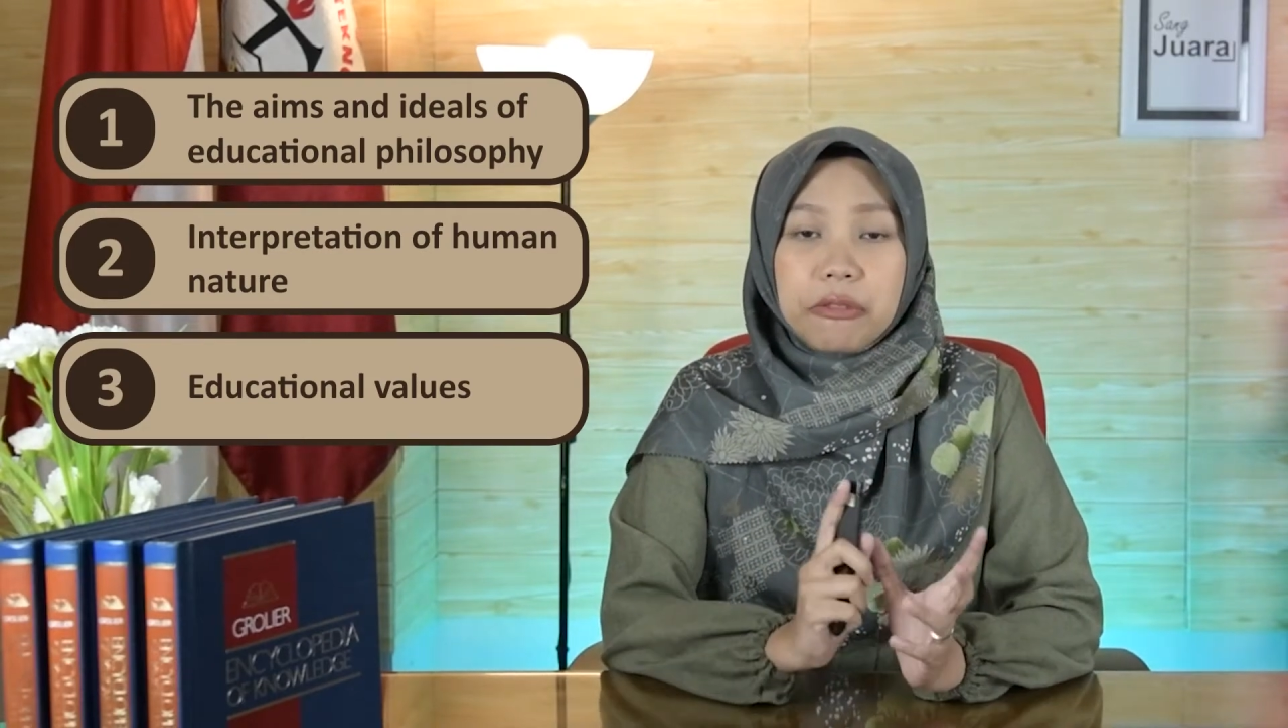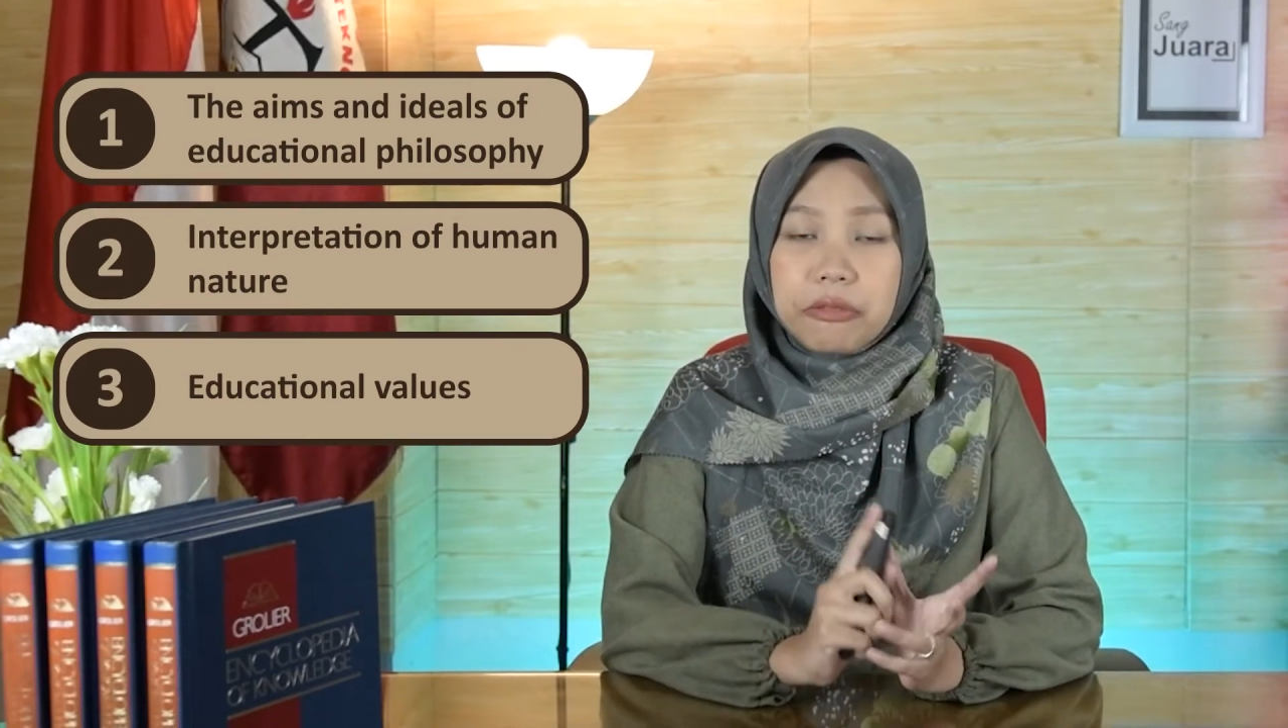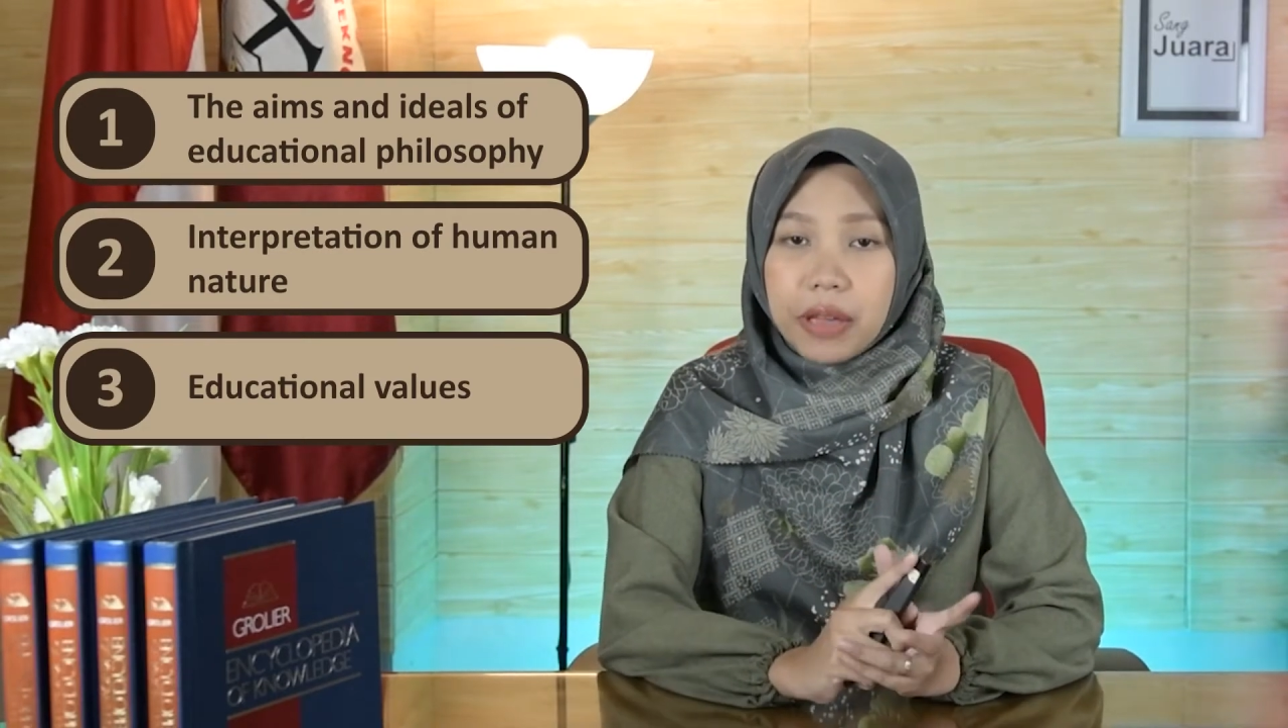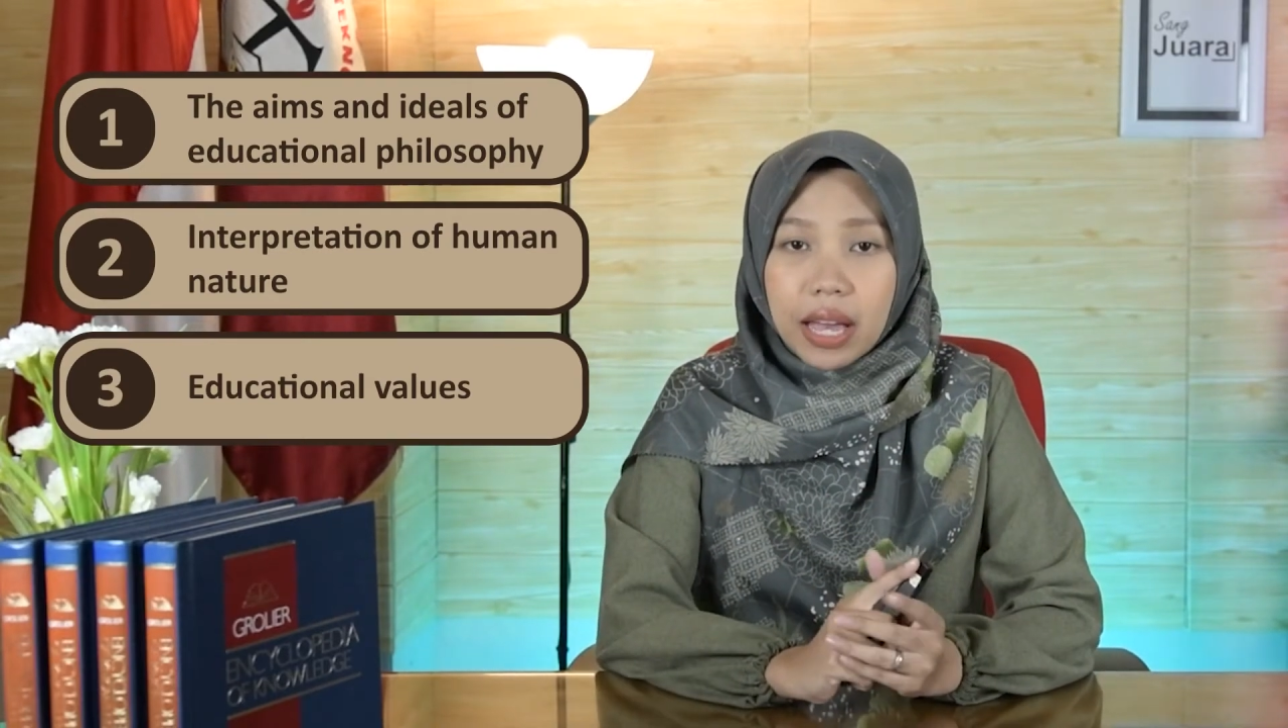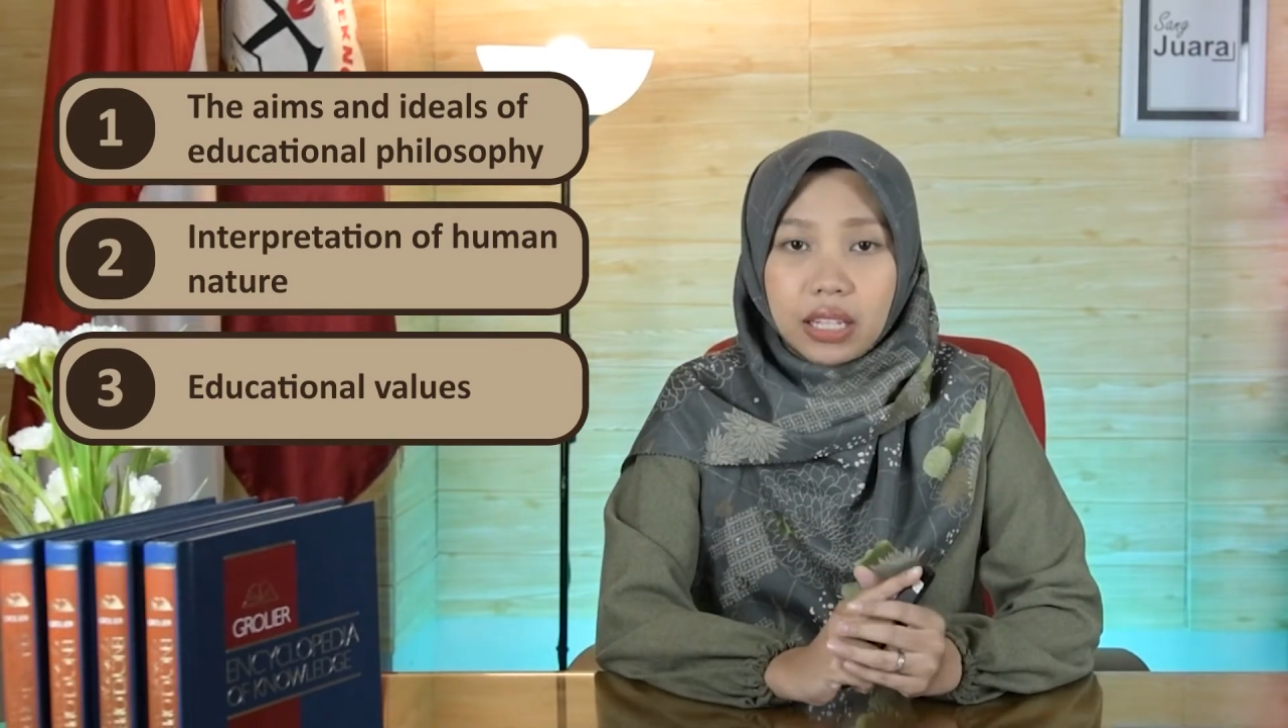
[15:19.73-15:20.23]

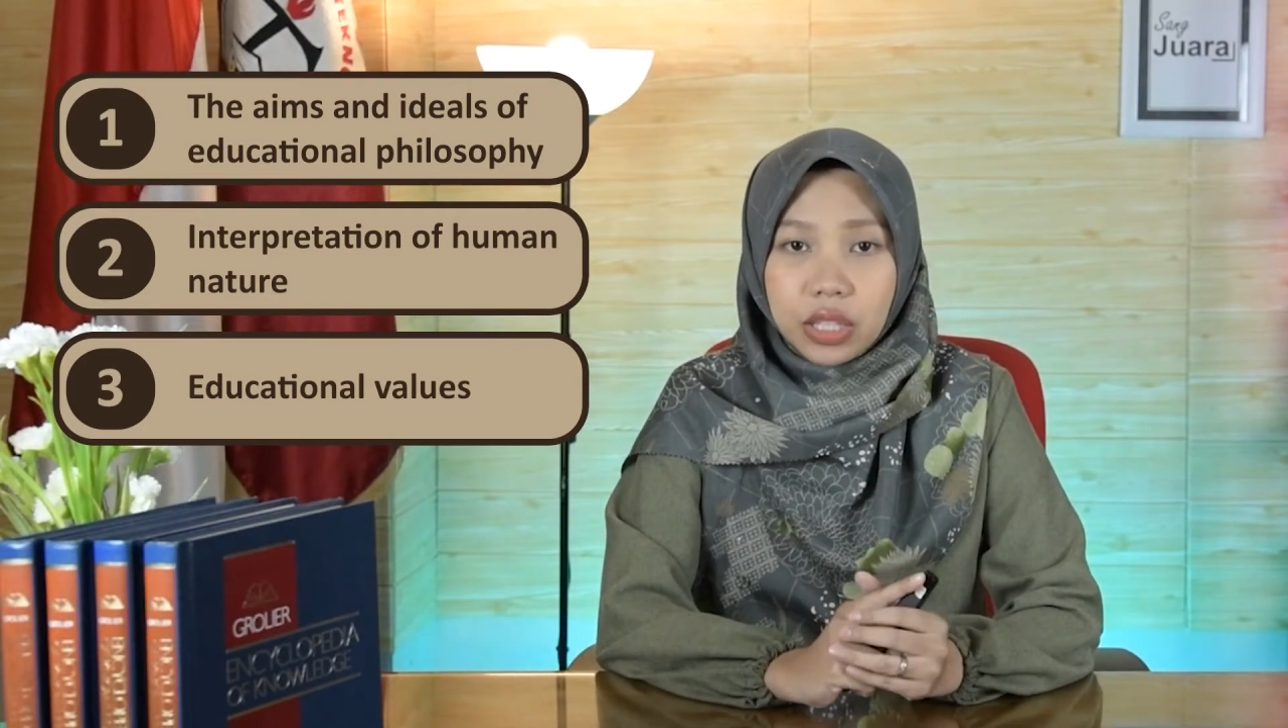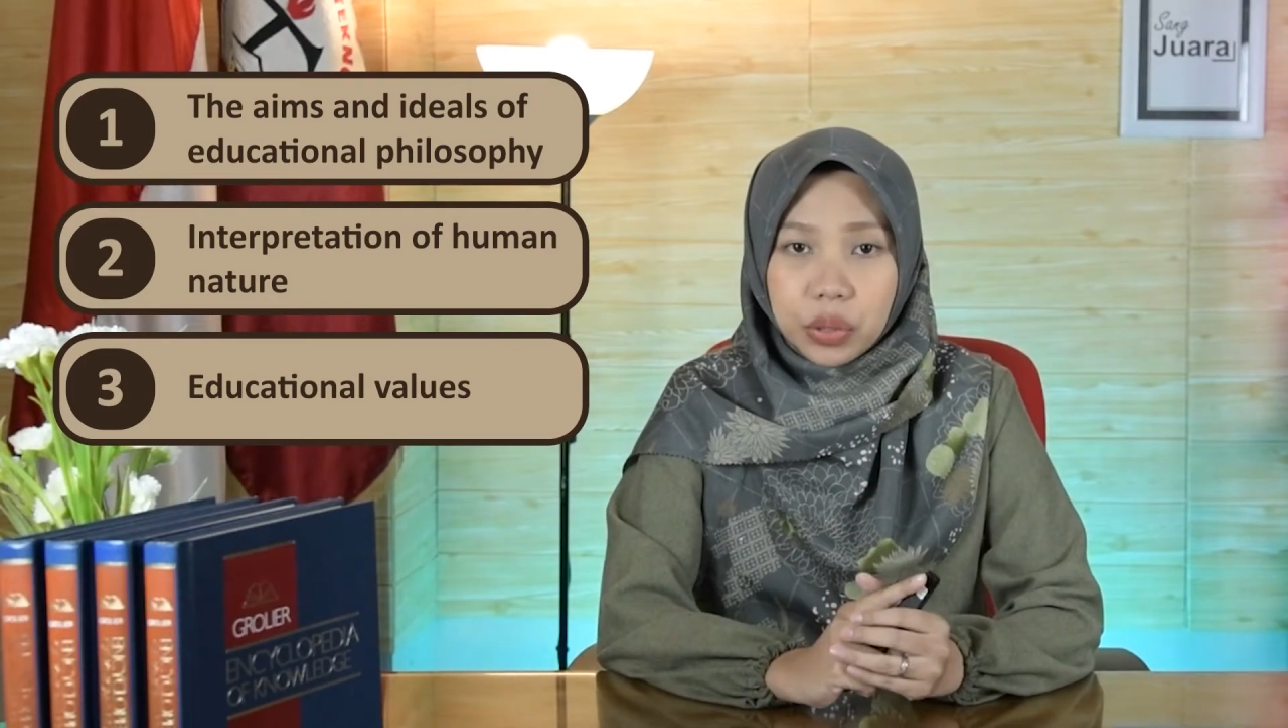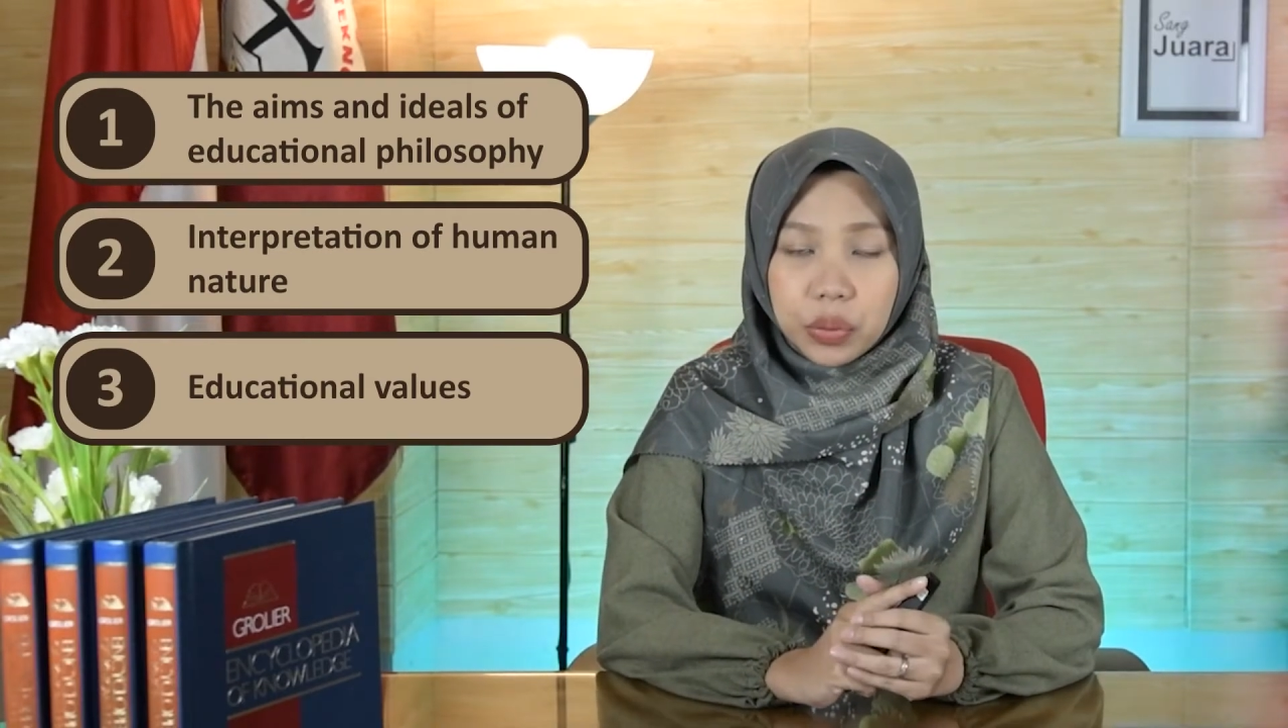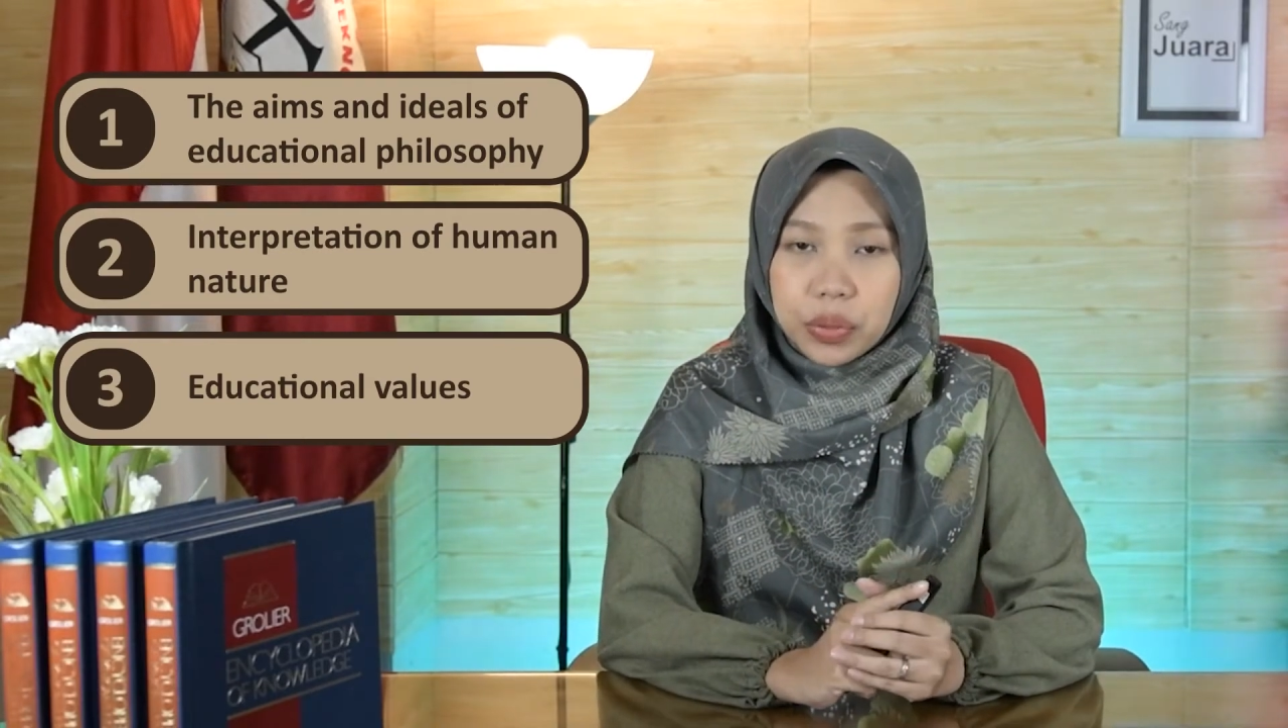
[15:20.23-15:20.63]
Value